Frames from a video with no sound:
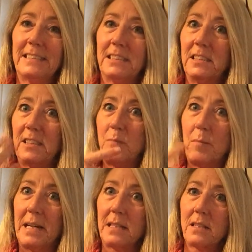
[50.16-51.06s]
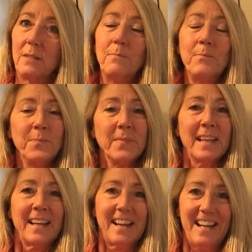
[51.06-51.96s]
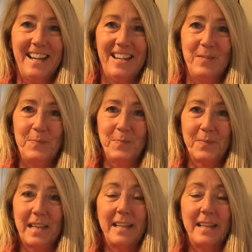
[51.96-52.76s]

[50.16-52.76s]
I didn't have my mask on.